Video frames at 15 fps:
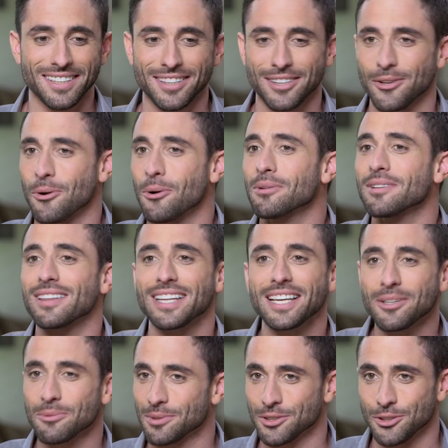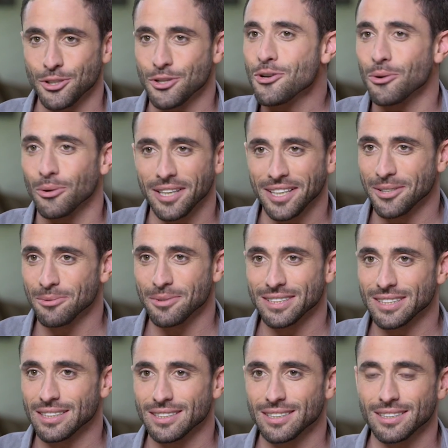the whole thing was new, and it
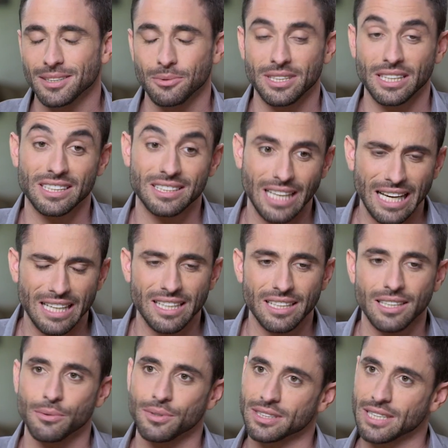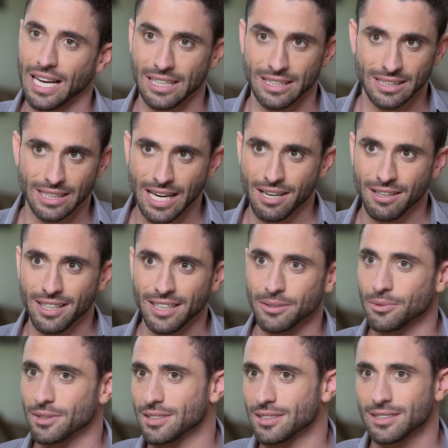was exciting. It was kind of scary. It
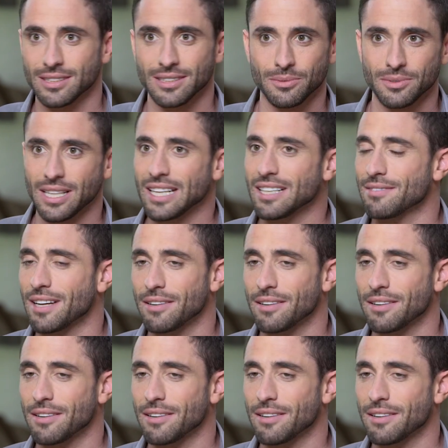was kind of